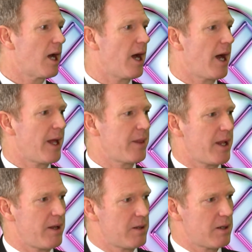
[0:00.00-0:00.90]
uh, and
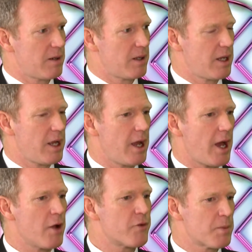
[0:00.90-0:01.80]
then
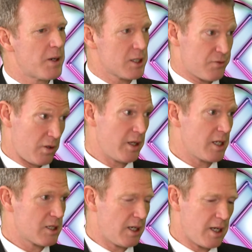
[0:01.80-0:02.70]
over the past few
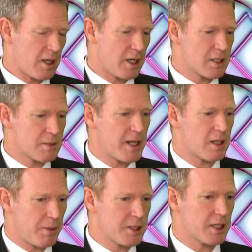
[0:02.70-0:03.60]
years, and I, I,
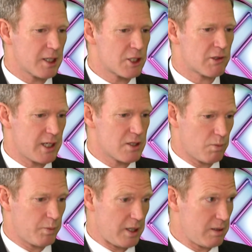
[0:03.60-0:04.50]
suspect the budget constraints
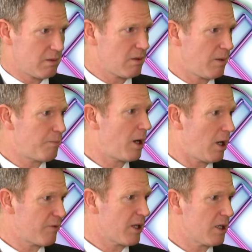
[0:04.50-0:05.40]
would be a
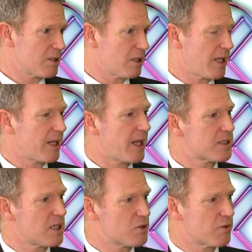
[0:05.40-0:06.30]
part of the answer. That
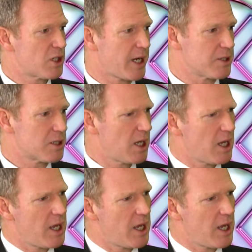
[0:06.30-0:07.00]
that seems to have changed.